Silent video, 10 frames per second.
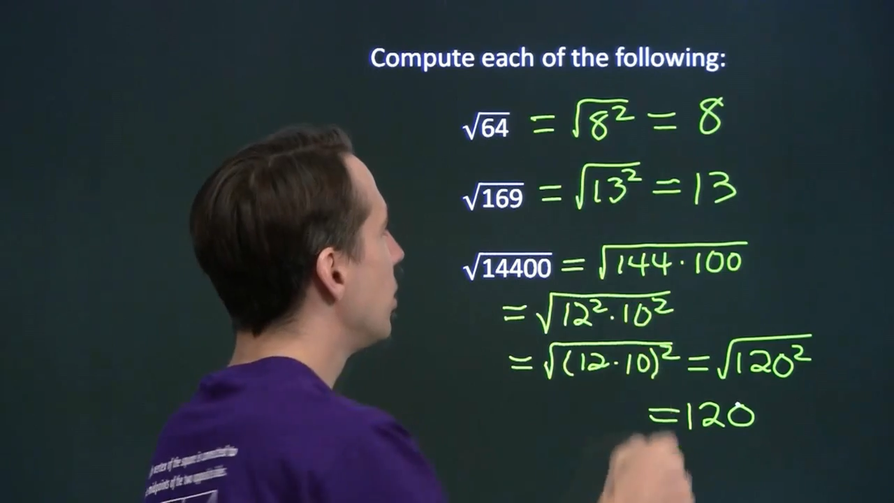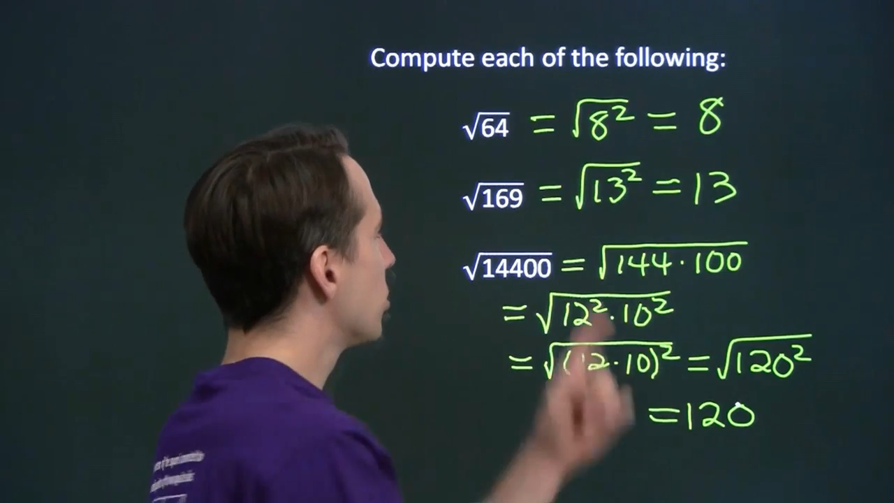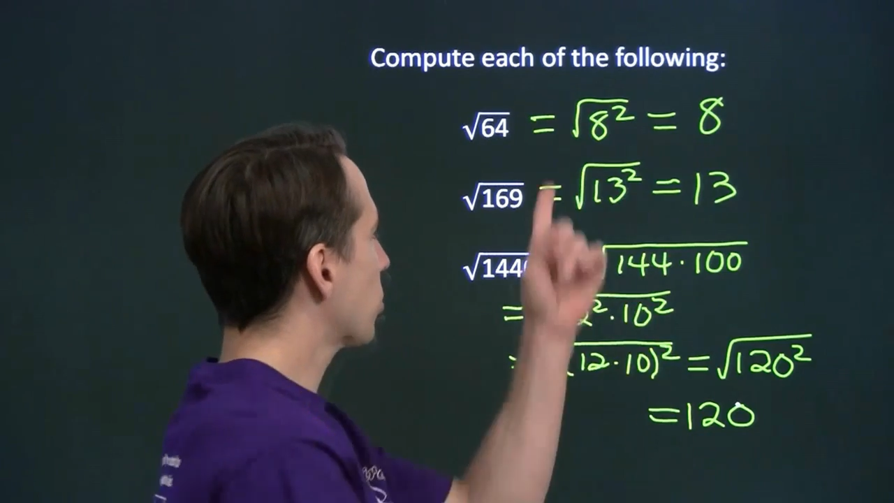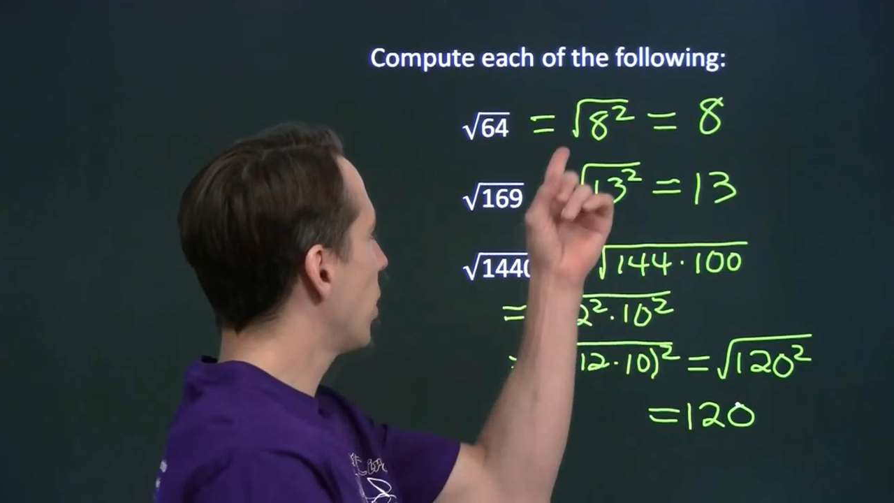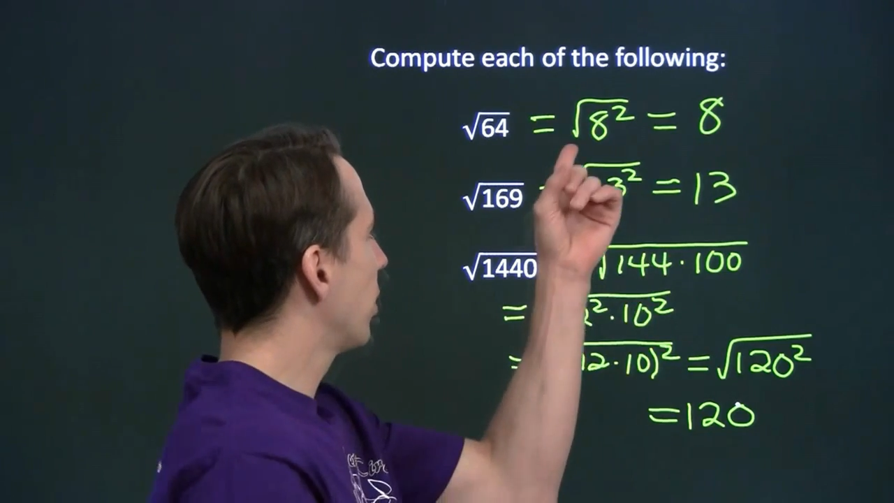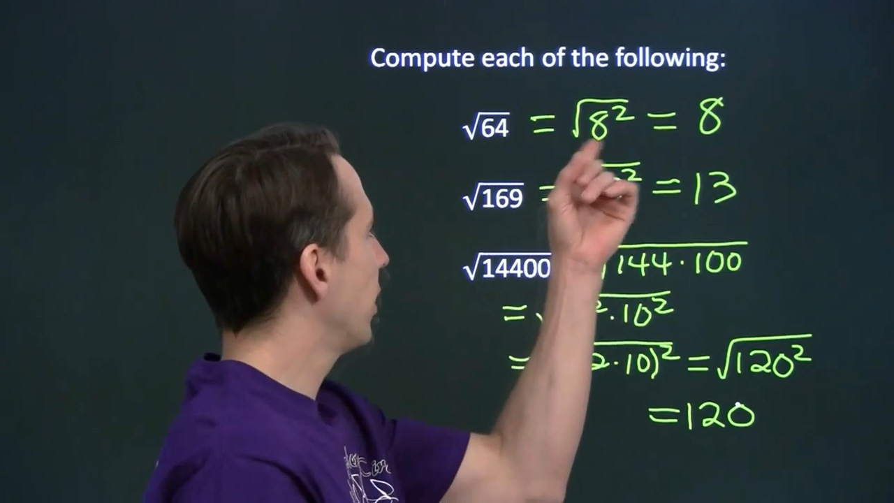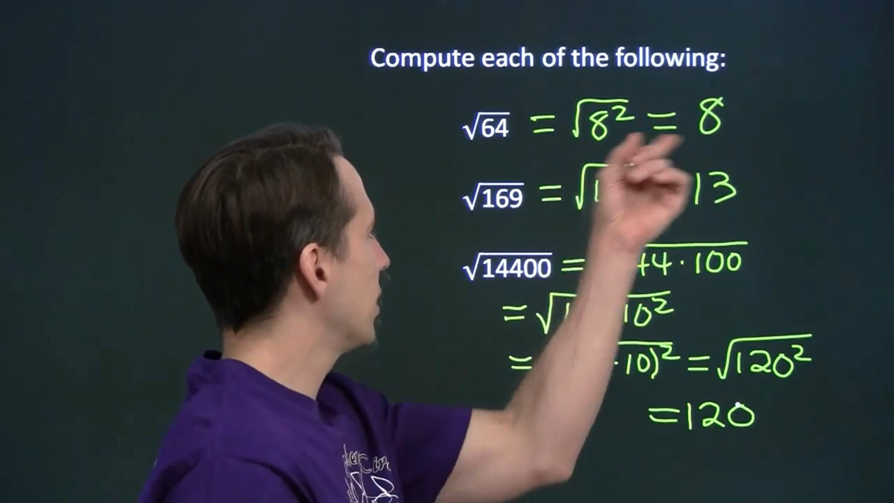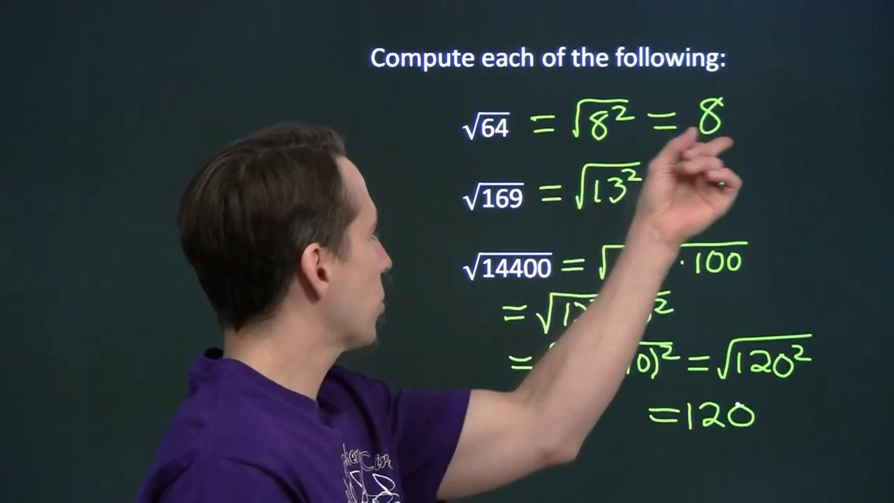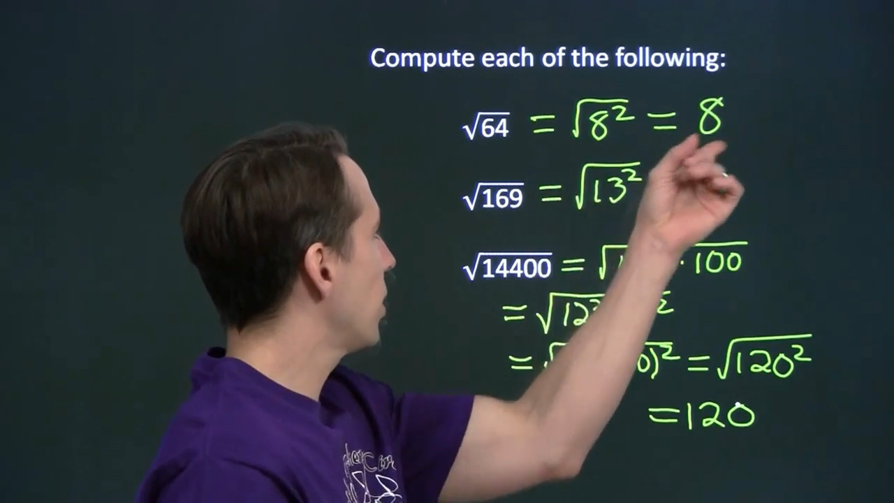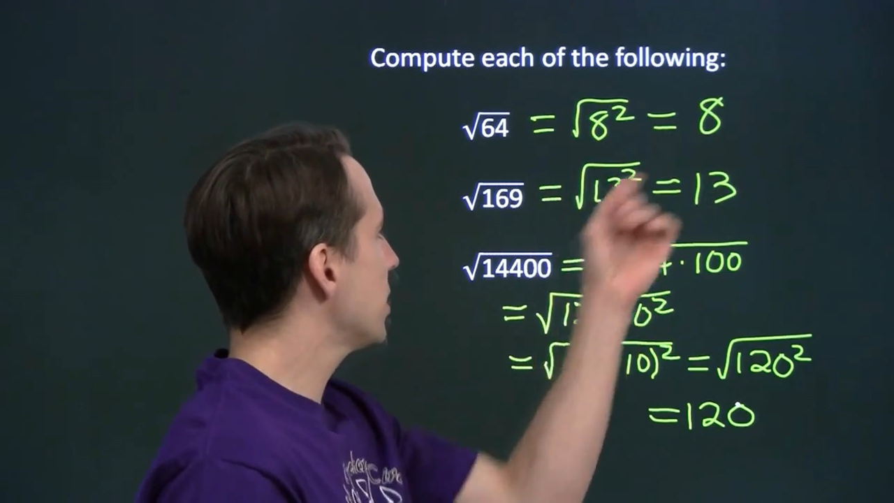Square root of
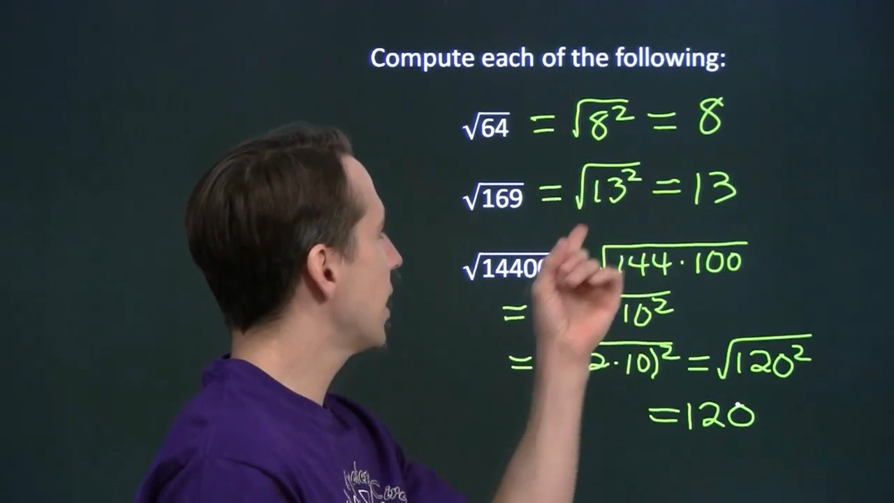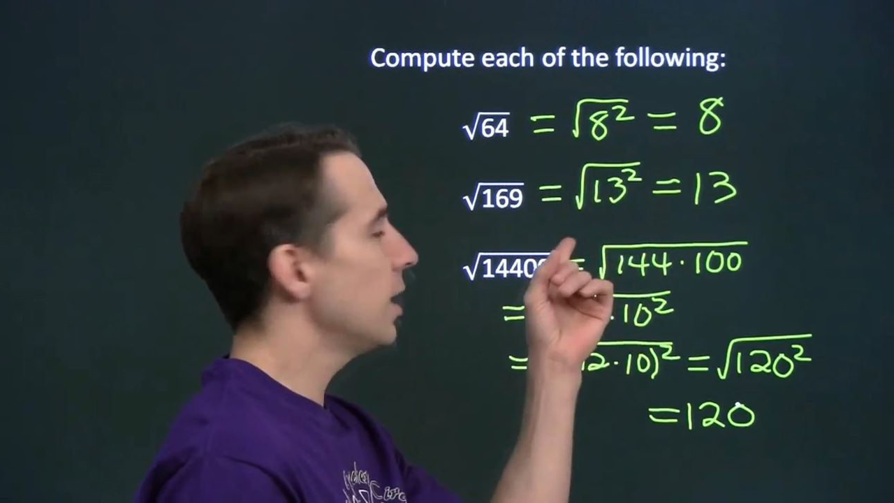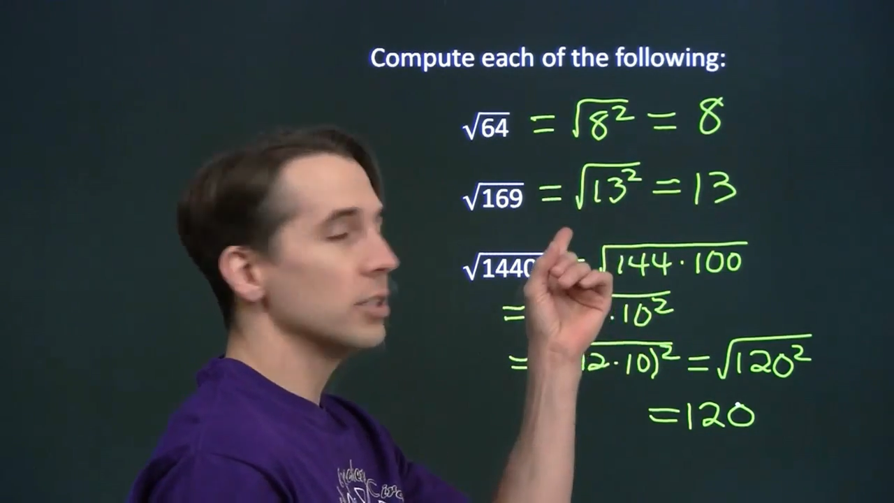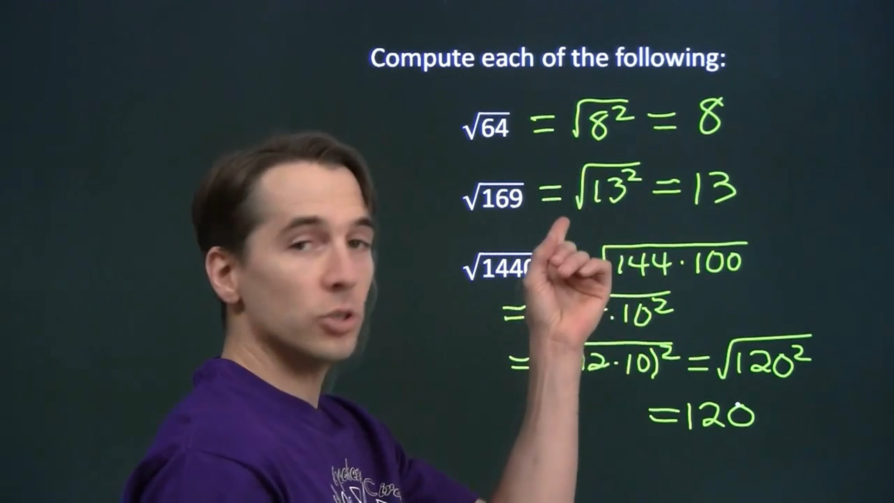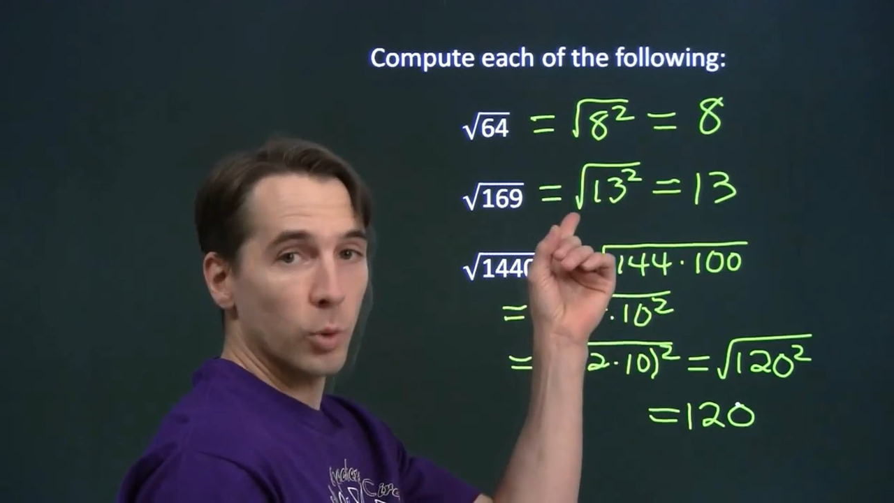8 squared is 8.